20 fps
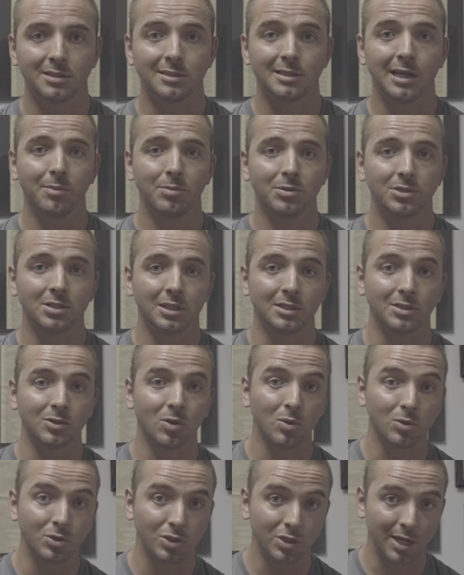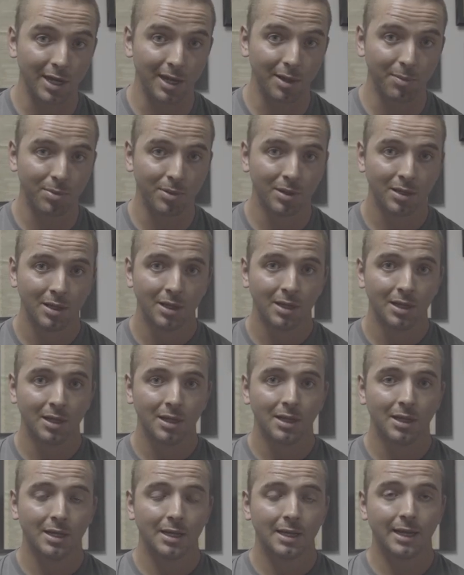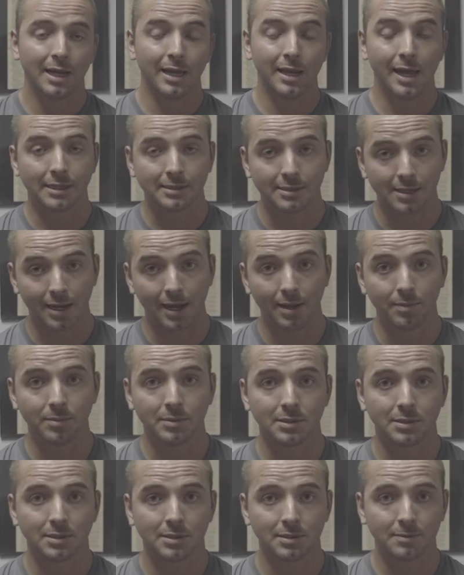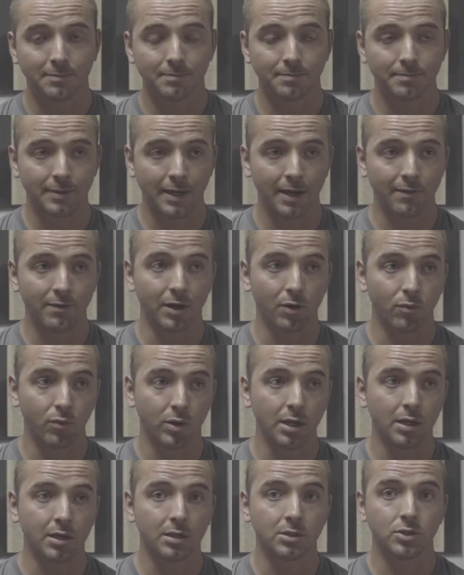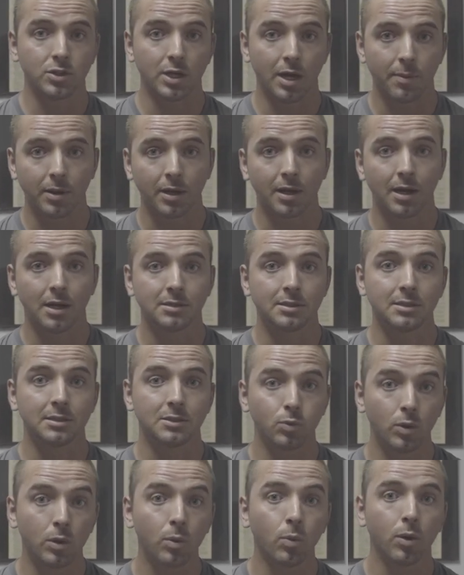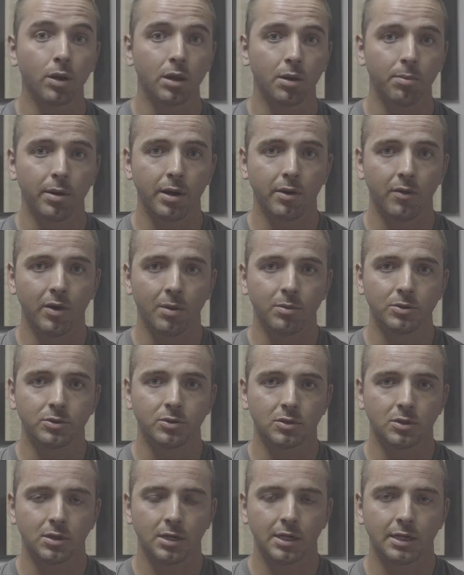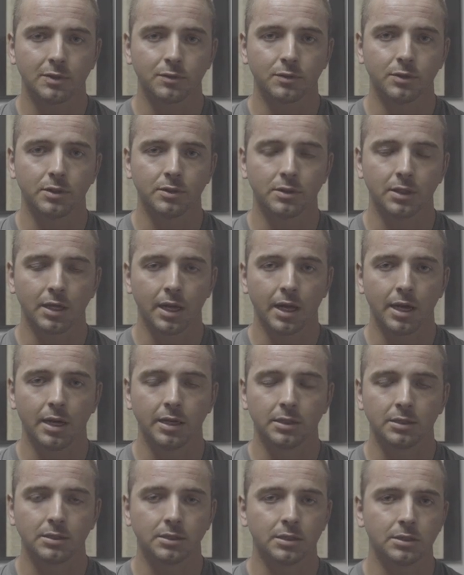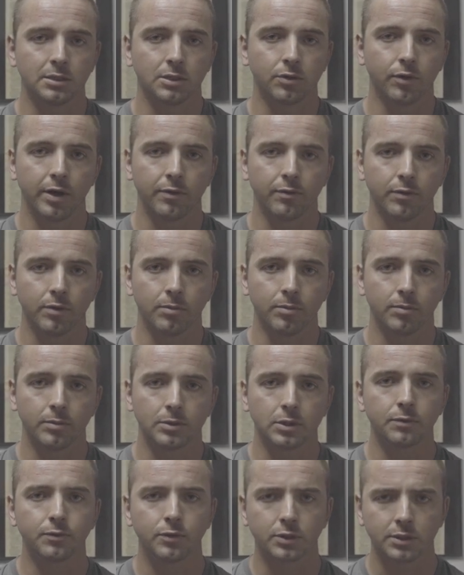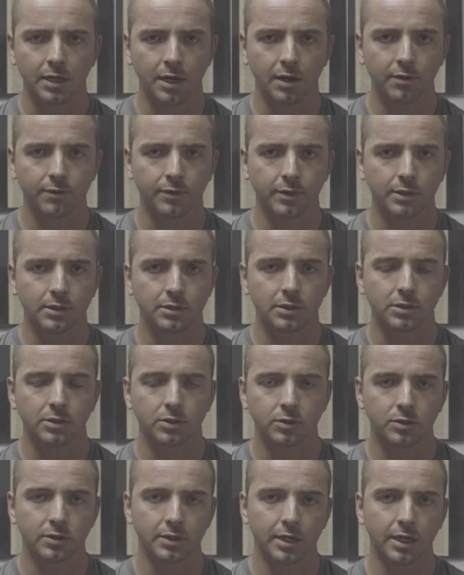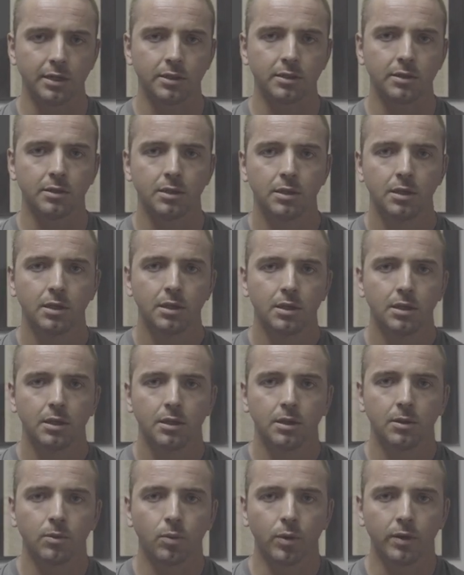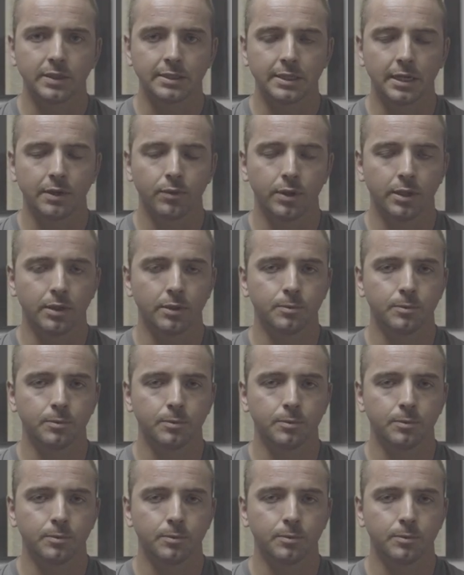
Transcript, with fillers: establishing his own jab, and at times having a really good jabbing contest with one of the better amateurs the last few years in Canada is, is great for him. It's good for his confidence and to understand where he's at right